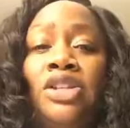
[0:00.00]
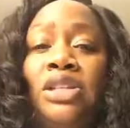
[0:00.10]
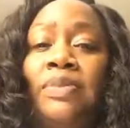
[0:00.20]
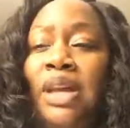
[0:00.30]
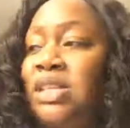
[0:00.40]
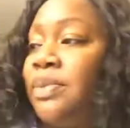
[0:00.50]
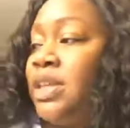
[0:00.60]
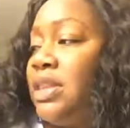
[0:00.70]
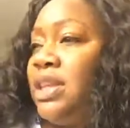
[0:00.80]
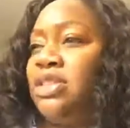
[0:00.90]
just about some
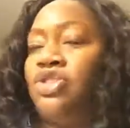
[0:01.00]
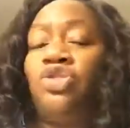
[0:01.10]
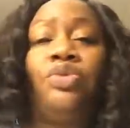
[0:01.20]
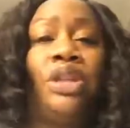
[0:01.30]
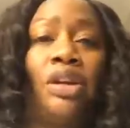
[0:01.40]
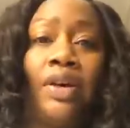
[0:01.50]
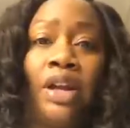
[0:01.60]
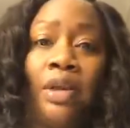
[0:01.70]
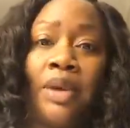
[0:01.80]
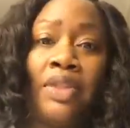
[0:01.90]
of the things that you really don't
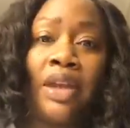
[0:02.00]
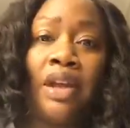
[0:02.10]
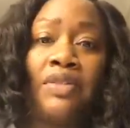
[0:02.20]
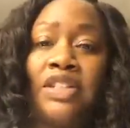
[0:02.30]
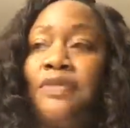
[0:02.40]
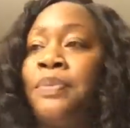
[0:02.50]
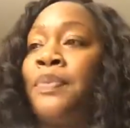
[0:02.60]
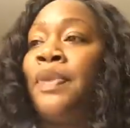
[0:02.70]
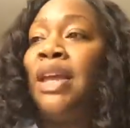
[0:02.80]
hear about that often,